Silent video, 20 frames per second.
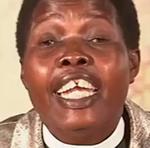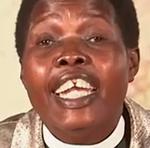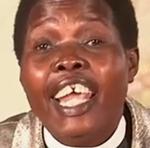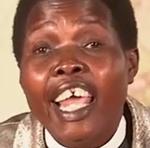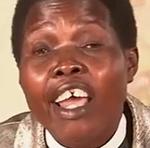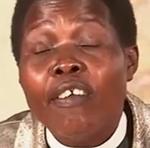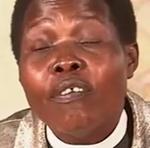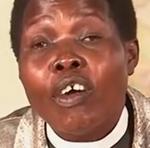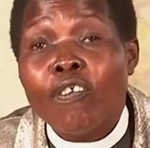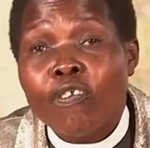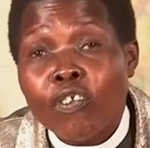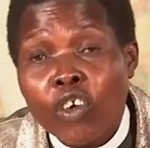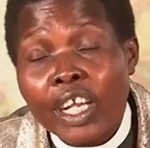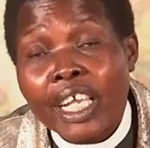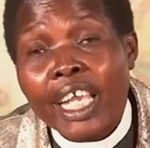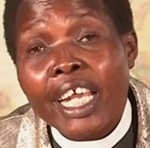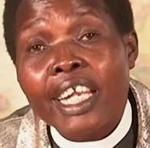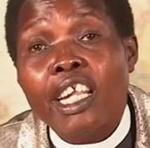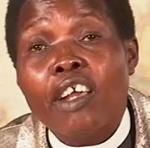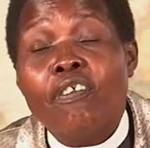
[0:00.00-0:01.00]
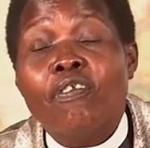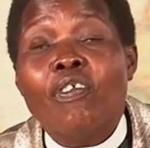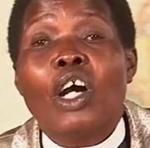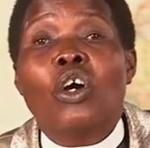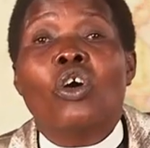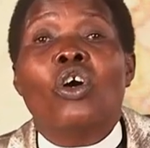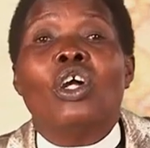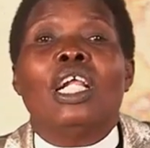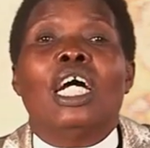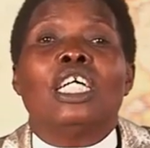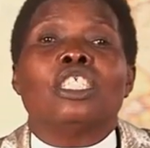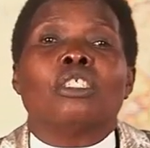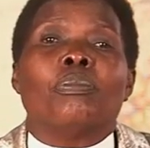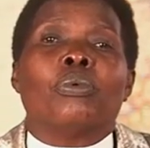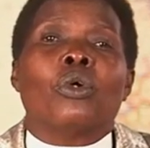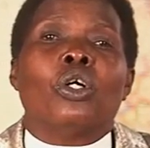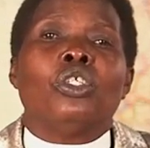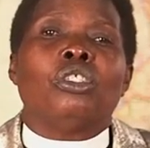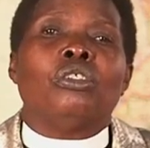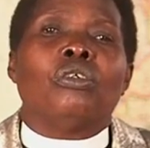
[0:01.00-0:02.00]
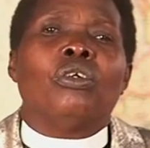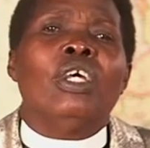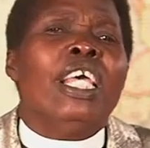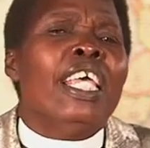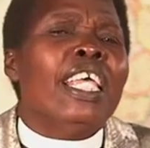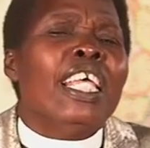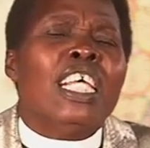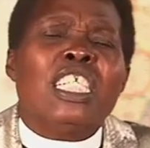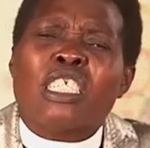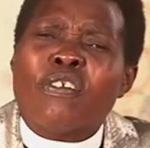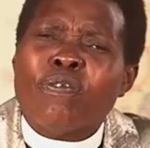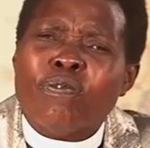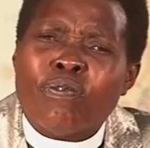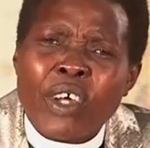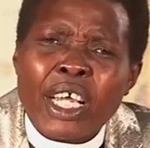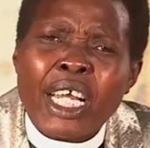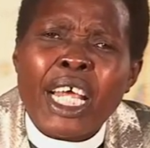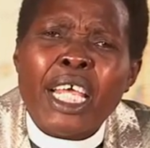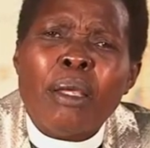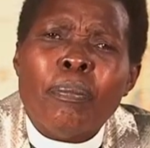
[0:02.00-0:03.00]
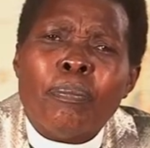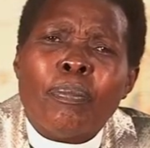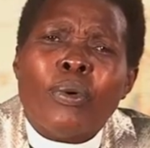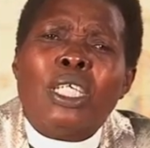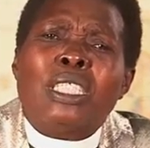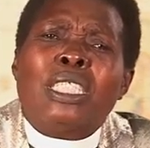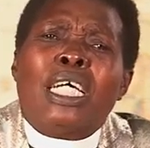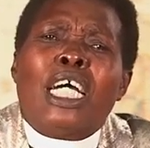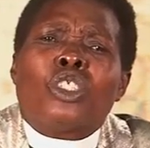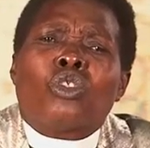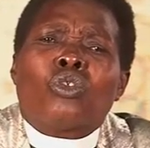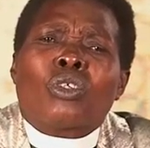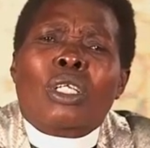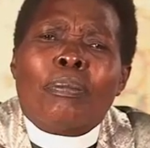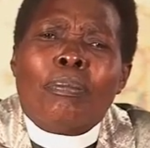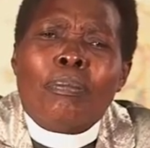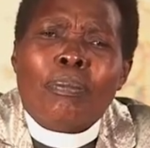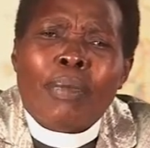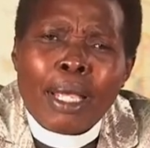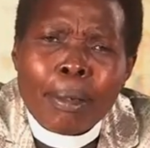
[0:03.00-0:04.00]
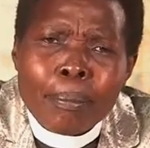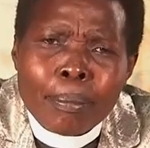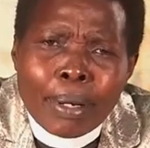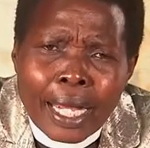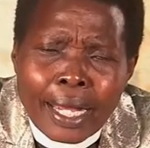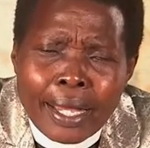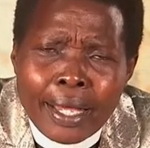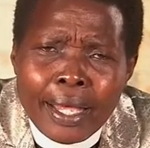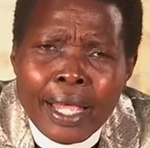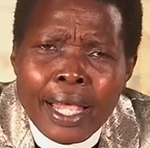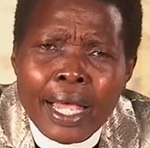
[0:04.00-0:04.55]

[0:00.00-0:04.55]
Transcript: Never forget the far God has brought you. It's very important to remember.